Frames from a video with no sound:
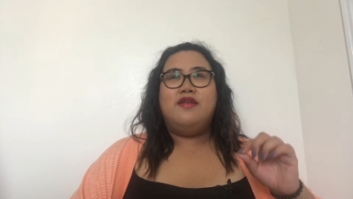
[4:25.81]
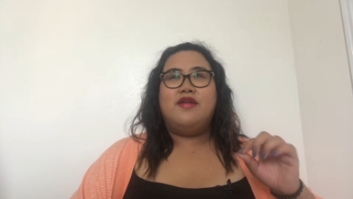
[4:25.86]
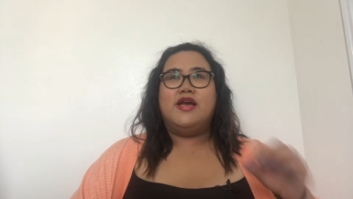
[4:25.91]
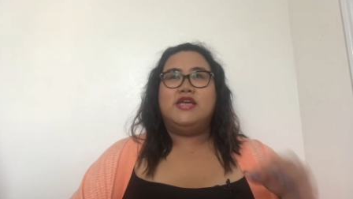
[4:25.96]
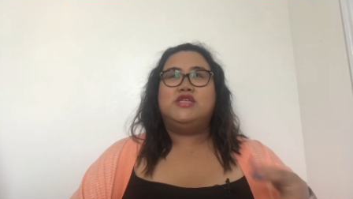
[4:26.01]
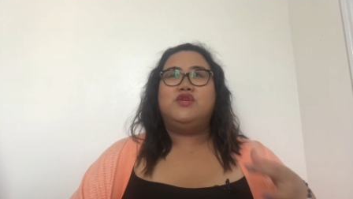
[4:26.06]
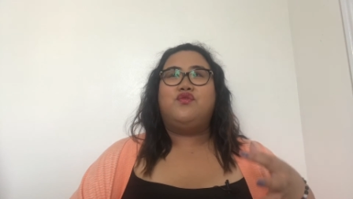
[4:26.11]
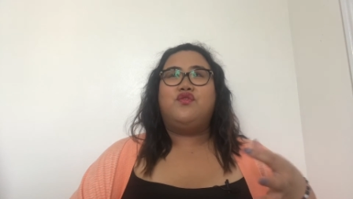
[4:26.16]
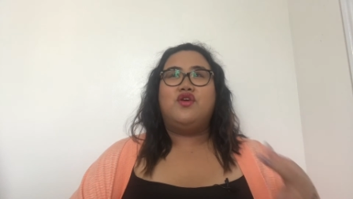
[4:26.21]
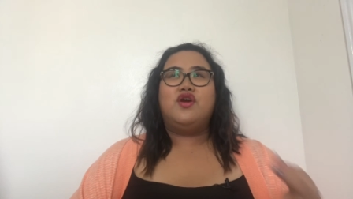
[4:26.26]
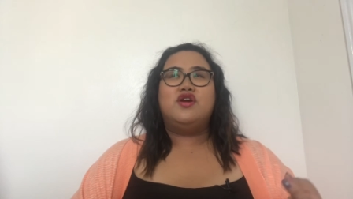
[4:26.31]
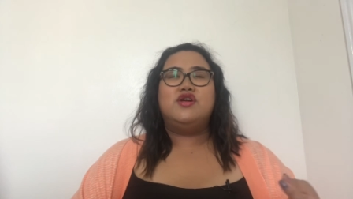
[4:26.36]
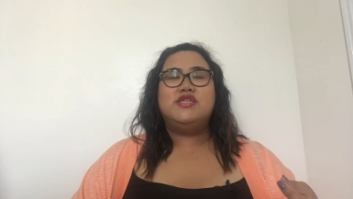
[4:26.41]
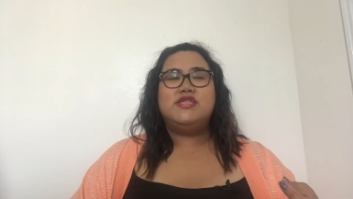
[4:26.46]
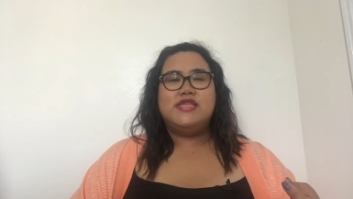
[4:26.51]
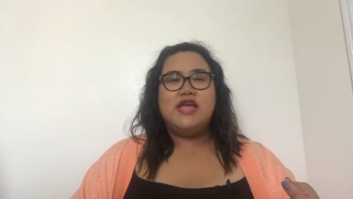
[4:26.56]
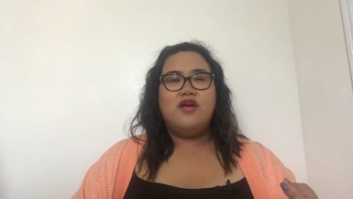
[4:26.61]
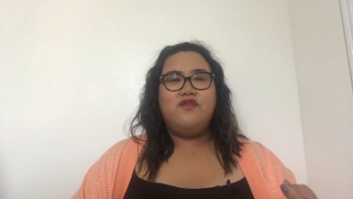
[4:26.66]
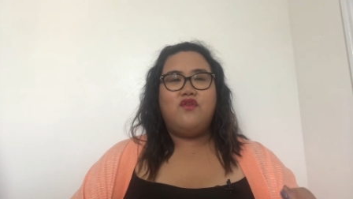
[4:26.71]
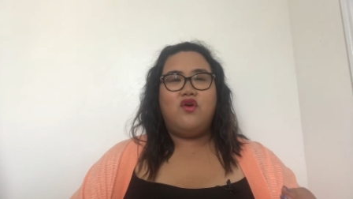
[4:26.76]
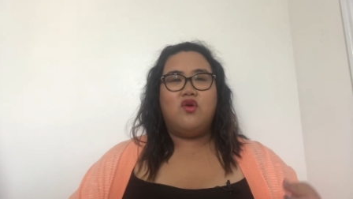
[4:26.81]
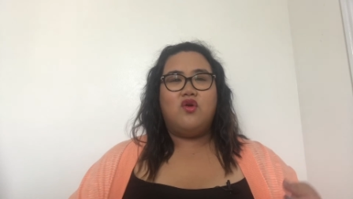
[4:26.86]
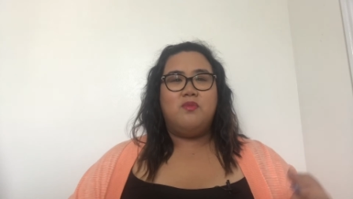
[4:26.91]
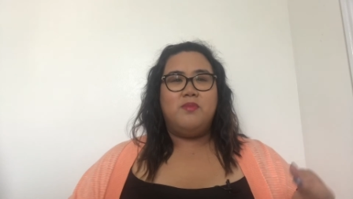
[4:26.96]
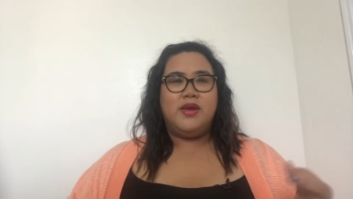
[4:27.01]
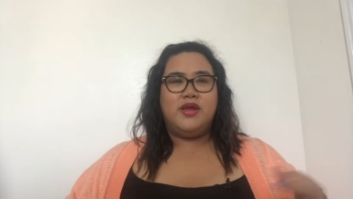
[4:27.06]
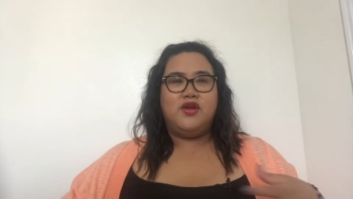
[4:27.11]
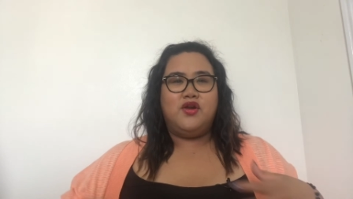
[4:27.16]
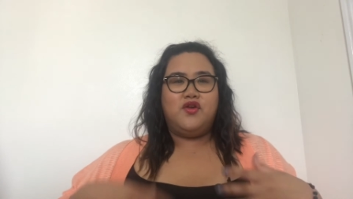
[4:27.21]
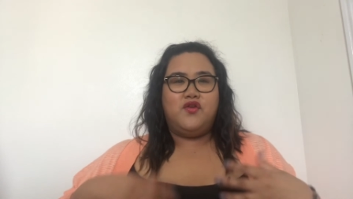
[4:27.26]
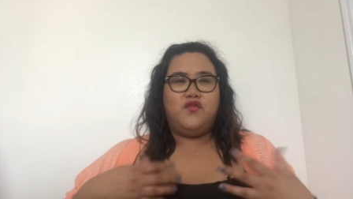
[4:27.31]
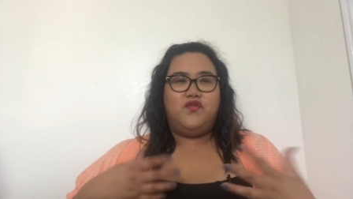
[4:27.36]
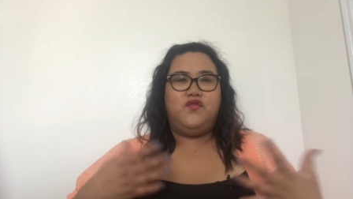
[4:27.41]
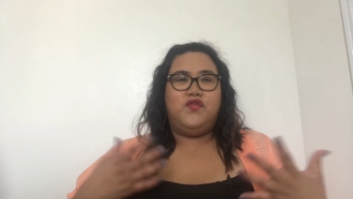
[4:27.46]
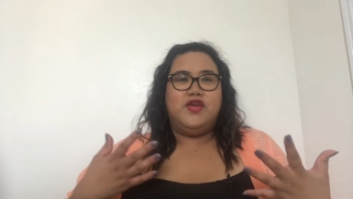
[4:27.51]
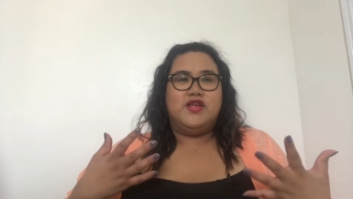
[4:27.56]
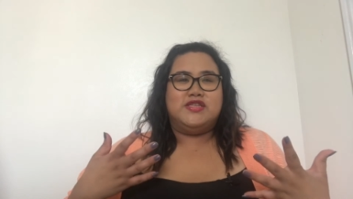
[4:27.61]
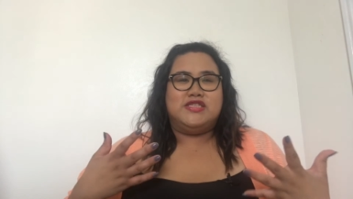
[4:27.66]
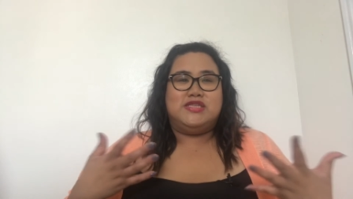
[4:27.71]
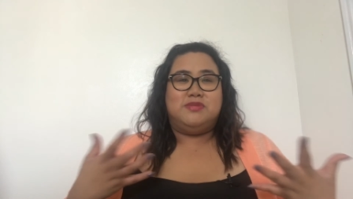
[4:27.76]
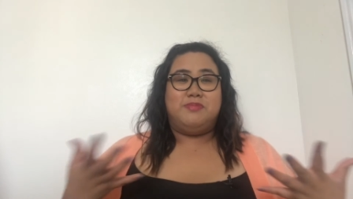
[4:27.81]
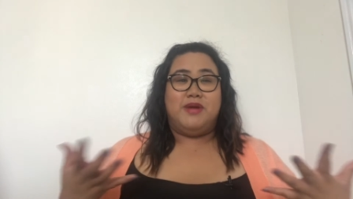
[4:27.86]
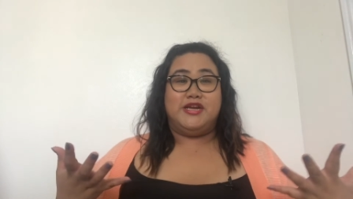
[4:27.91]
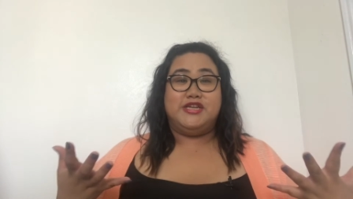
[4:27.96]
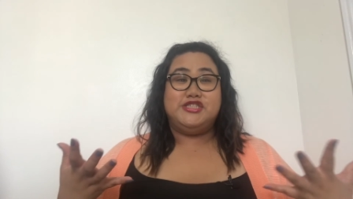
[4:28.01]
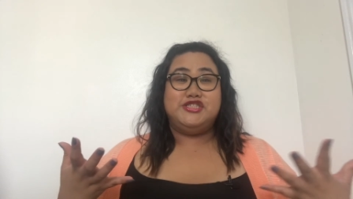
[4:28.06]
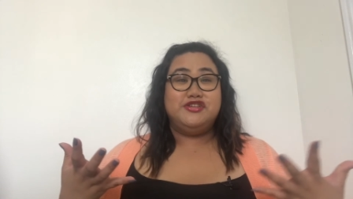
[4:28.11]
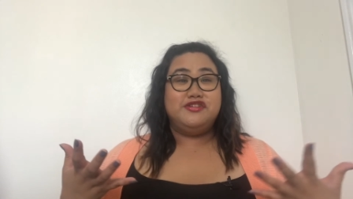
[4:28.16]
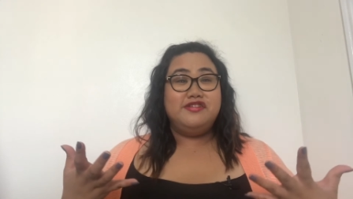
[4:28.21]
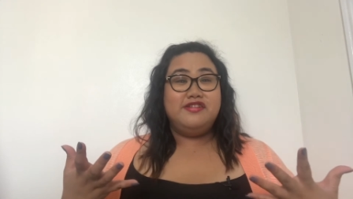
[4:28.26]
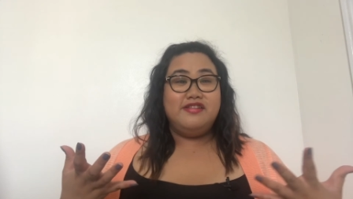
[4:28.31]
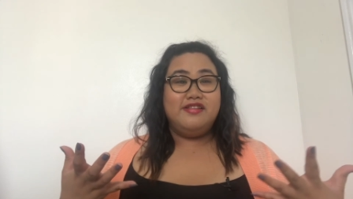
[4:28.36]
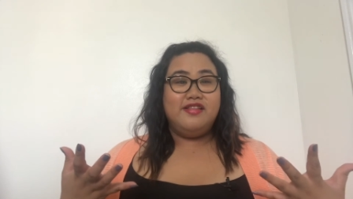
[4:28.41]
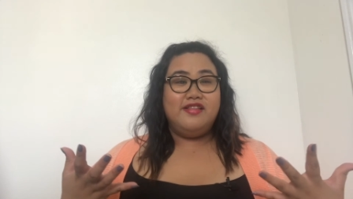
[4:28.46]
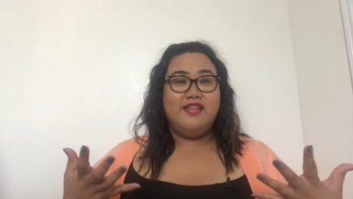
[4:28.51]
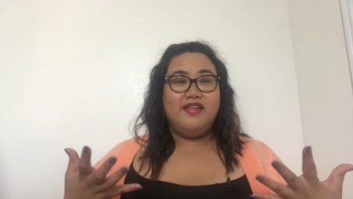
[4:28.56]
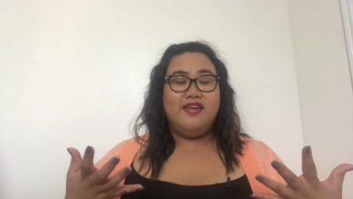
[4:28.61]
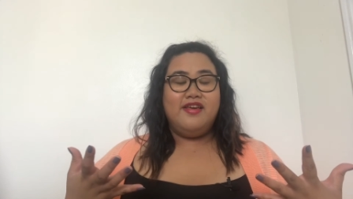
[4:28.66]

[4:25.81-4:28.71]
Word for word: nice for herself or made her feel special.